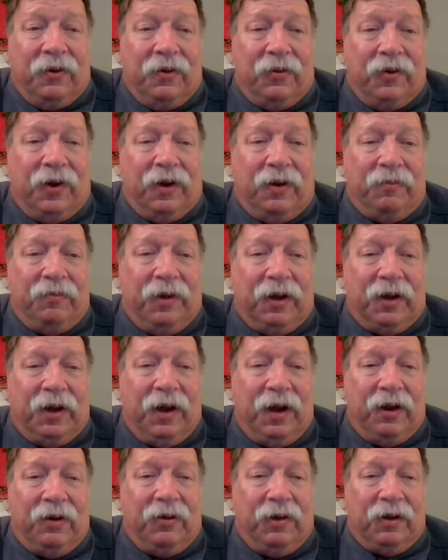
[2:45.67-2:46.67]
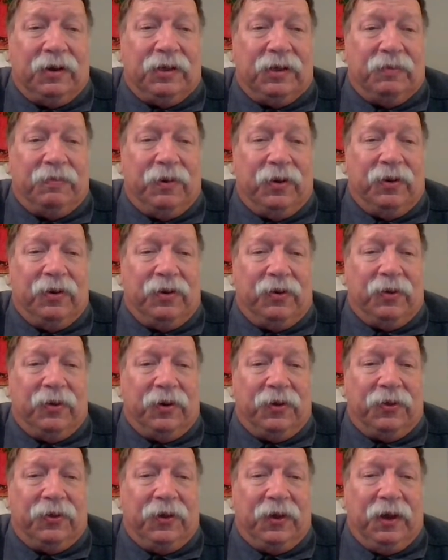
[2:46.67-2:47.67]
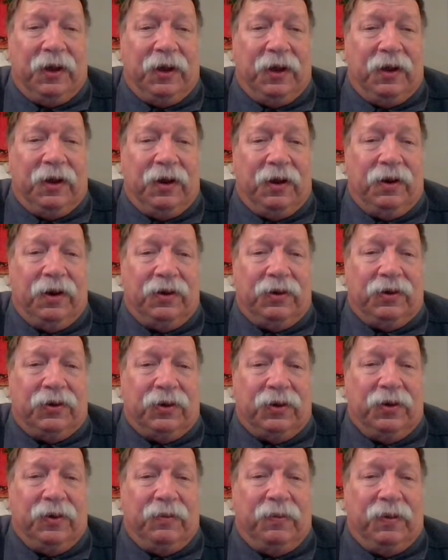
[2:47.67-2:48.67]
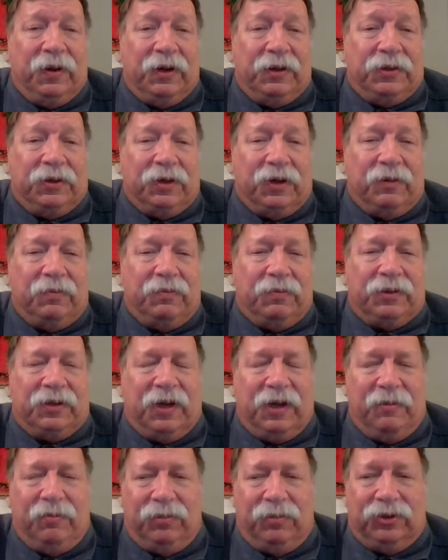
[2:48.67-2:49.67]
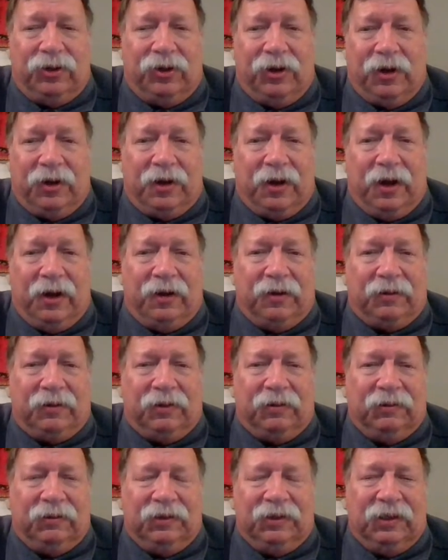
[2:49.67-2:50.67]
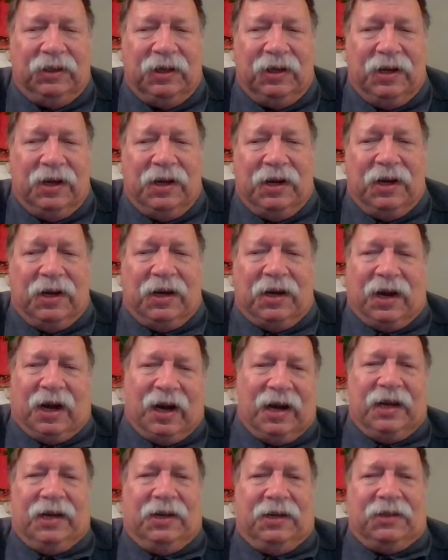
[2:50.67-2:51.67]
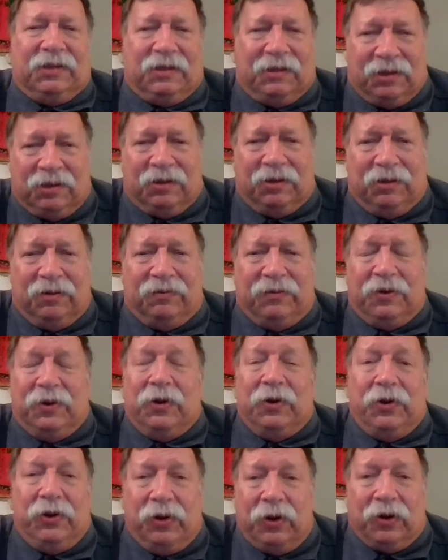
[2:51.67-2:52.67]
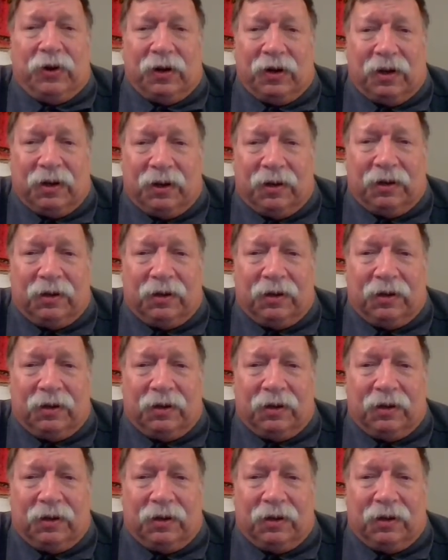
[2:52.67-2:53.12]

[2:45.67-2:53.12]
While McCarrick spoke with the two bishops, he blurted out, I deserve New York."